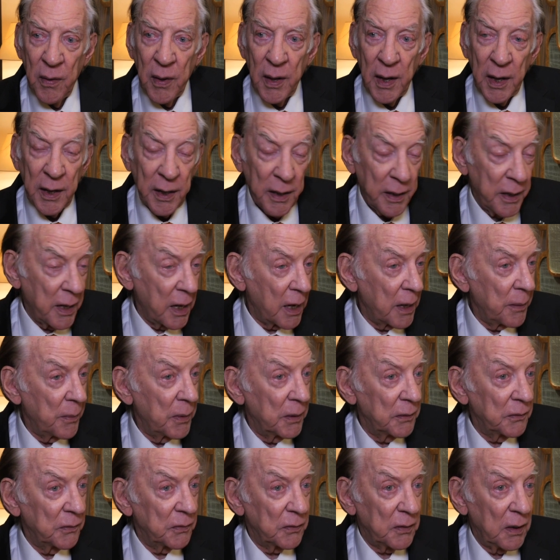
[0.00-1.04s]
And he came
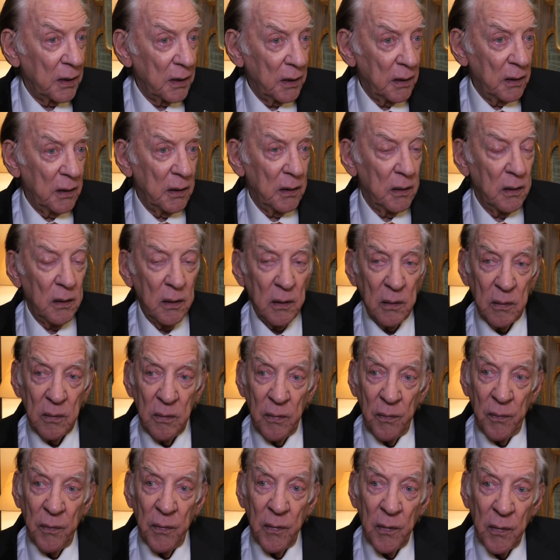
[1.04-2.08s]
and stayed in
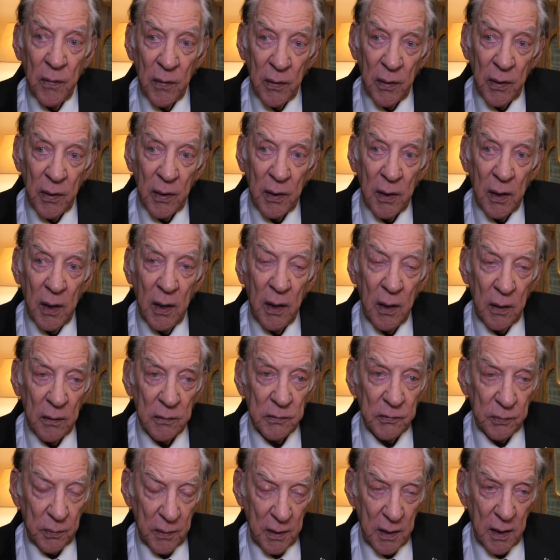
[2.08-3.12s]
a
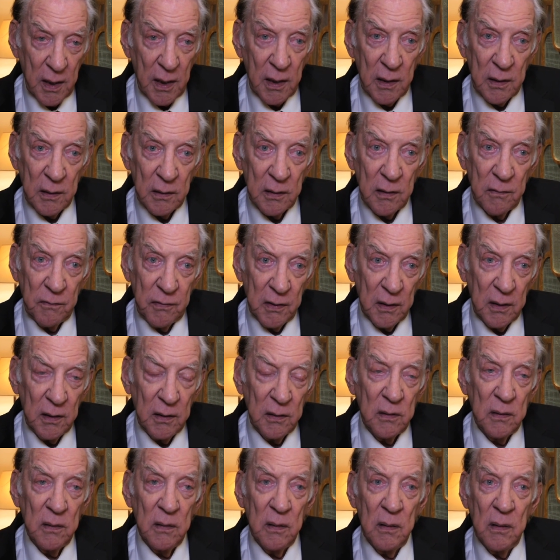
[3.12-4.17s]
house we had in the
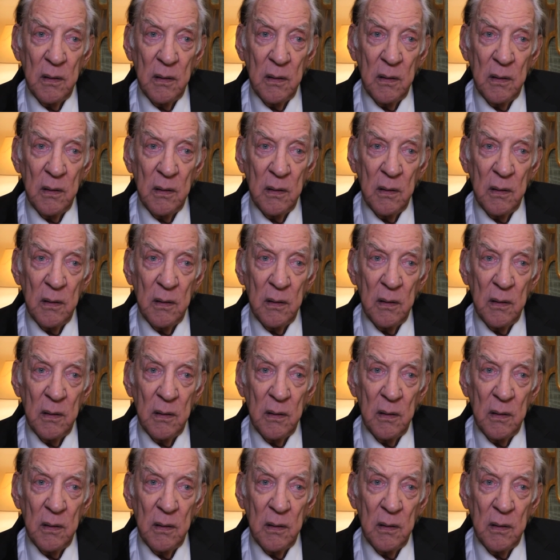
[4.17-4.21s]
village.